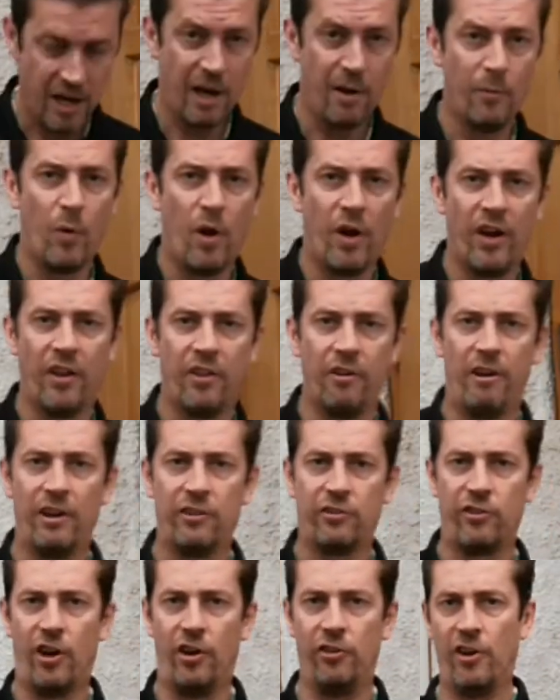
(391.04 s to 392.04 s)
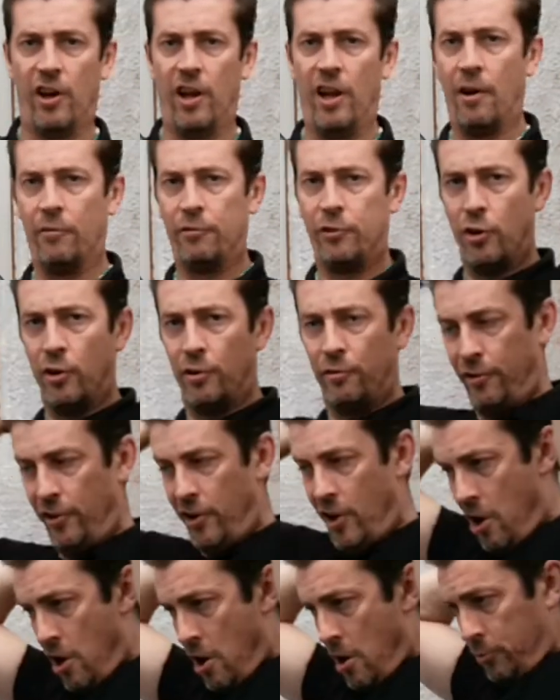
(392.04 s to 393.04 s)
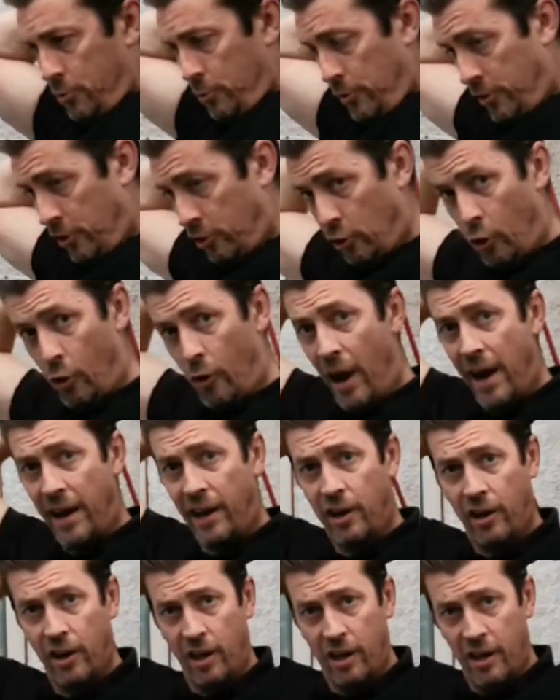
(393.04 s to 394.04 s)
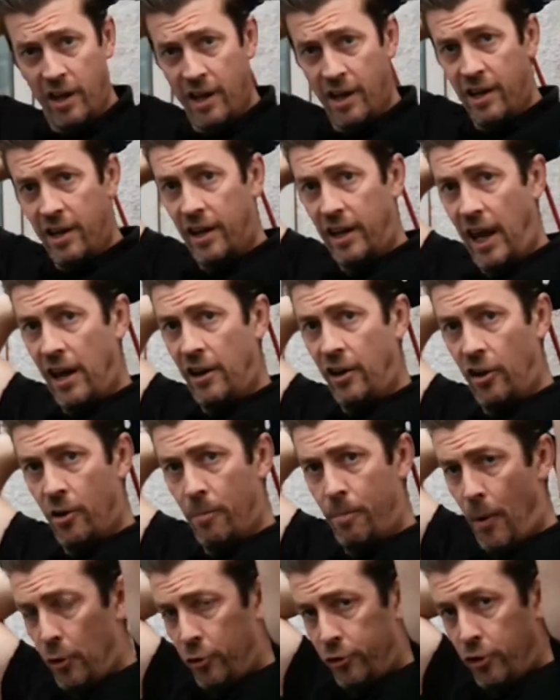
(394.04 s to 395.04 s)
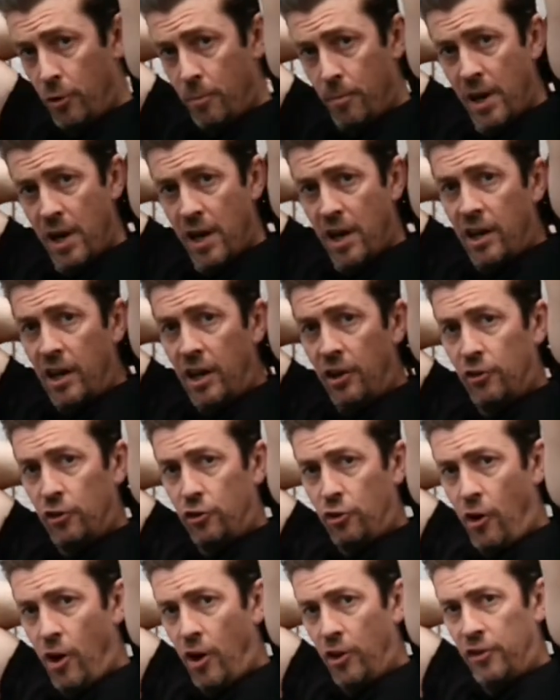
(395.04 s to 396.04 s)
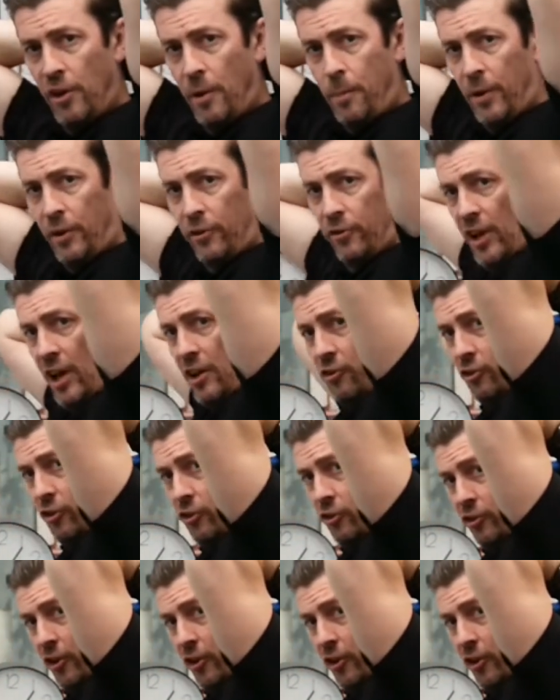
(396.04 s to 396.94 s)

And one other exercise that I love doing for the arms with the door anchor, again at the bottom, is a tricep extension.